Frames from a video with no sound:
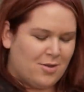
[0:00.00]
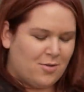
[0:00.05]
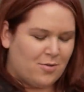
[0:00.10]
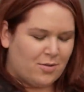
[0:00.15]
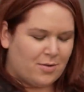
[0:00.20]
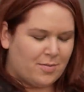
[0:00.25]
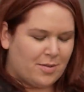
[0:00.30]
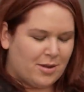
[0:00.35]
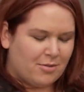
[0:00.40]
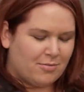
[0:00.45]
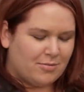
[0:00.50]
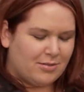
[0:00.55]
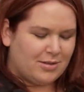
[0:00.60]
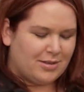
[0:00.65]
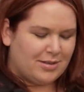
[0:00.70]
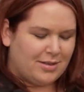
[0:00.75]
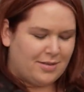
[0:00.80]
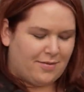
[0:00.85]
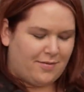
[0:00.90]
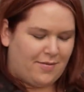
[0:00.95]
What about
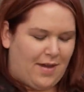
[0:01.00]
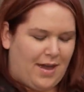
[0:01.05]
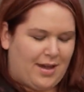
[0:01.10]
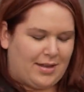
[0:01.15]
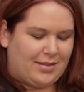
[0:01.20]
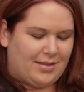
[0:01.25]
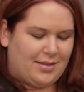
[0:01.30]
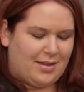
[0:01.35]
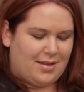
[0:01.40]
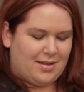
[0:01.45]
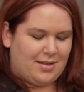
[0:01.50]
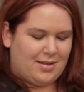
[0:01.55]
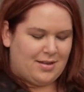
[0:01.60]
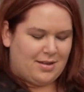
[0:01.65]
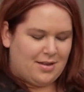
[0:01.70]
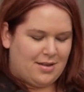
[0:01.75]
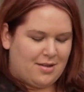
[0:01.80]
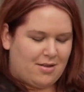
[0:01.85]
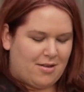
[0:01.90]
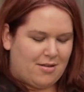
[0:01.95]
the fact that
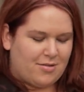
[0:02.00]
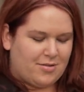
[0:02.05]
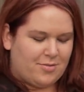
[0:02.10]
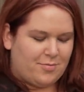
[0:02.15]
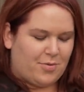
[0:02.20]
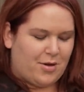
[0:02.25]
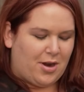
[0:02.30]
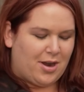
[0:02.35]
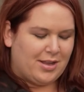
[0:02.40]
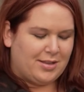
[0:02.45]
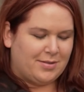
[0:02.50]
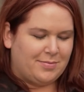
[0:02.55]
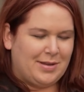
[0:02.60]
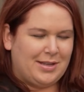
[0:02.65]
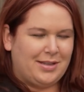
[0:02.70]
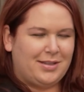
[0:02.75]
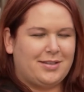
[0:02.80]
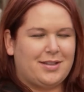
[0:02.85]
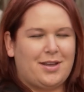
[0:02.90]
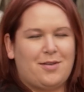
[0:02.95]
all the
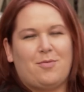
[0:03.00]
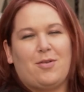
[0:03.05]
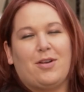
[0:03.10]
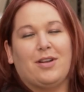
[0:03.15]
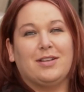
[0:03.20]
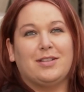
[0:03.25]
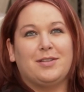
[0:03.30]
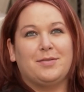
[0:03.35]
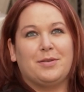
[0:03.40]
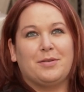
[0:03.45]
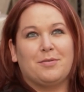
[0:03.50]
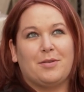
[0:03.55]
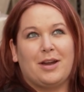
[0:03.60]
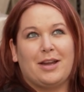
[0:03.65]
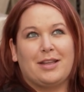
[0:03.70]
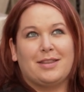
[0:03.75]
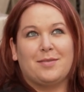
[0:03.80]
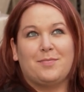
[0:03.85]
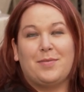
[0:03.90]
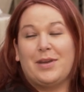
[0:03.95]
bridesmaids I want to be
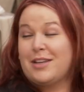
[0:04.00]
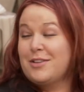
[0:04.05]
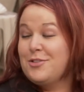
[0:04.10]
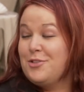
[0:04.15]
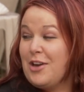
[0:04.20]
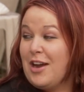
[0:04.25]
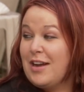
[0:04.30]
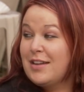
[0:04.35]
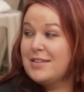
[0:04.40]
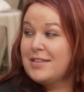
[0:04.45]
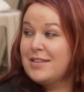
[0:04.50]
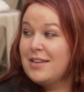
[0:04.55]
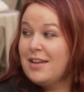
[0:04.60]
wearing the pink dress?